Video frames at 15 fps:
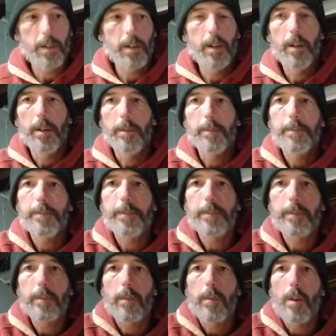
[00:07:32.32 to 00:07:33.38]
uh,
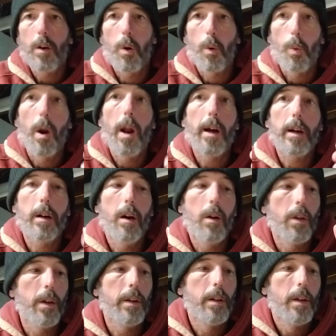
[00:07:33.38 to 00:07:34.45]
or what I
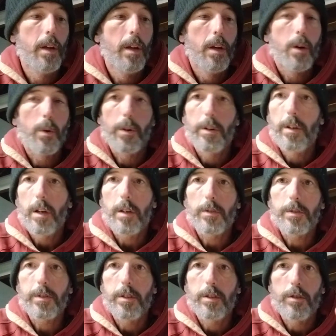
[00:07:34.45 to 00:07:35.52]
call it, where your
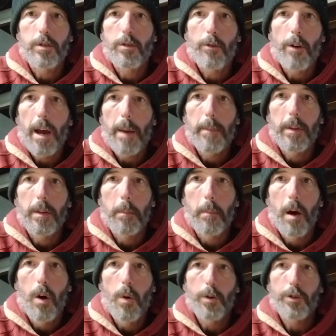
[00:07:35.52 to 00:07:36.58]
knuckles, you're grabbing the
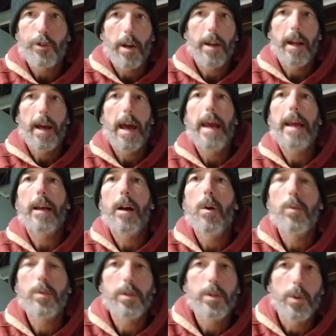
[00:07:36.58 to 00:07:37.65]
bow and trying to hang
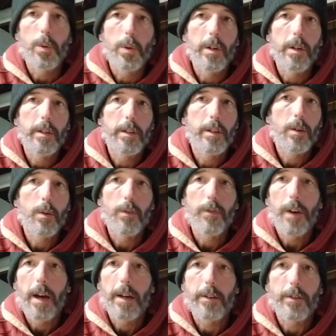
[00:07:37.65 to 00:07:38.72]
on to it, you're going to
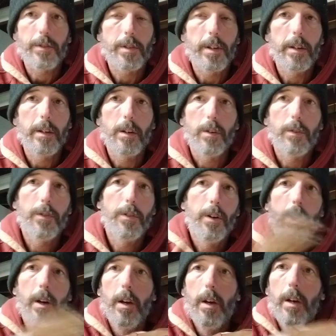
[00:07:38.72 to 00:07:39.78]
find yourself,
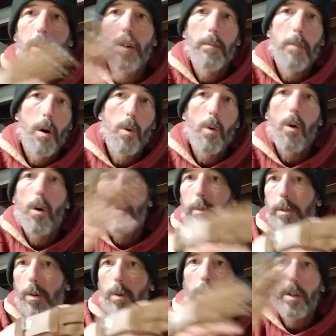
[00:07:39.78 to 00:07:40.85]
your bow
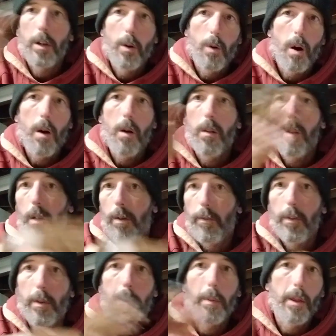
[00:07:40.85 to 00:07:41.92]
arm's going to go all
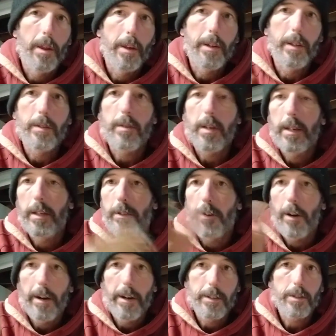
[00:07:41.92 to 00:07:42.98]
over the place and
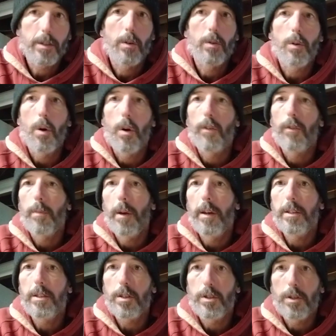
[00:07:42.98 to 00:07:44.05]
your arrows are going to go all over the
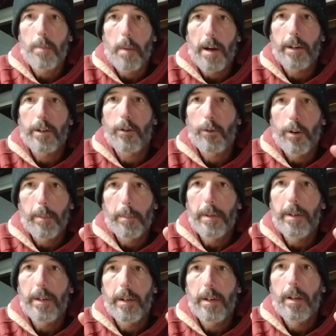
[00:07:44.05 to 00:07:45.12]
place because you might grip
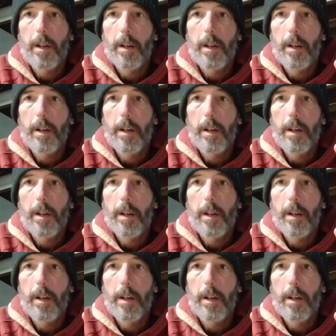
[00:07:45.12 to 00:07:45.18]
it